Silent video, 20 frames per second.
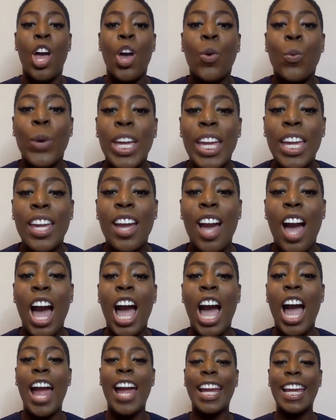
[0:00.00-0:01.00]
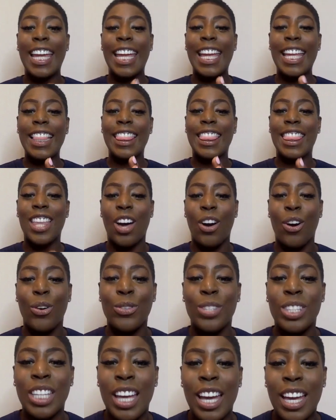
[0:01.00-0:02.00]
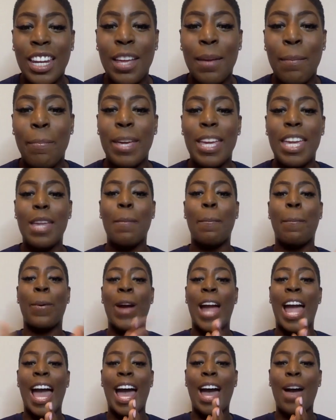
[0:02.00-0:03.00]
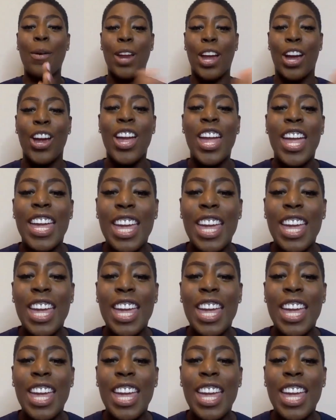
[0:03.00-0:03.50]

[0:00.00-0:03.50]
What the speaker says: We are Ethos, couldn't be prouder.